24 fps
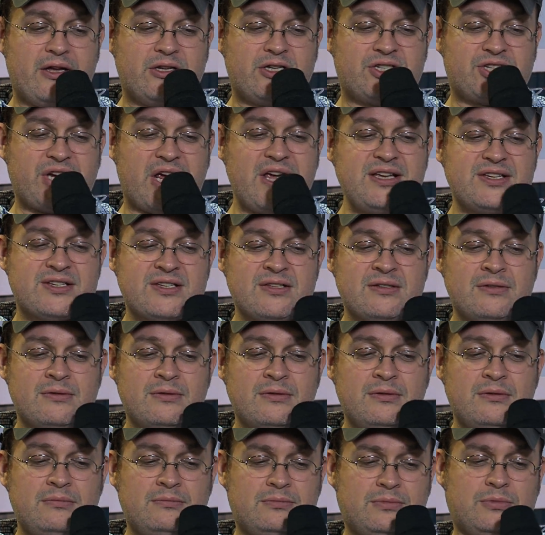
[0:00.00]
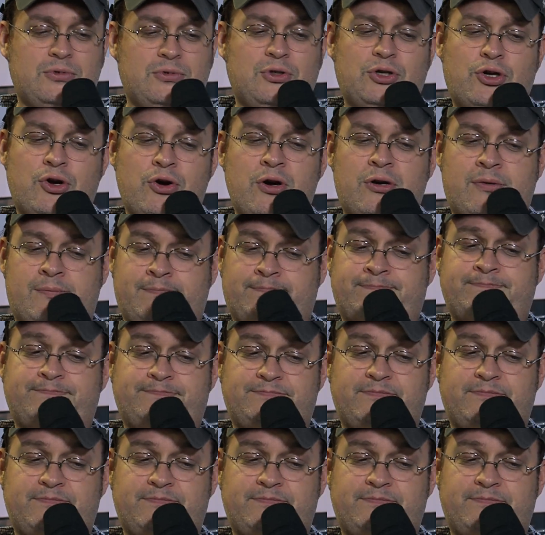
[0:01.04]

Jason Gurdon.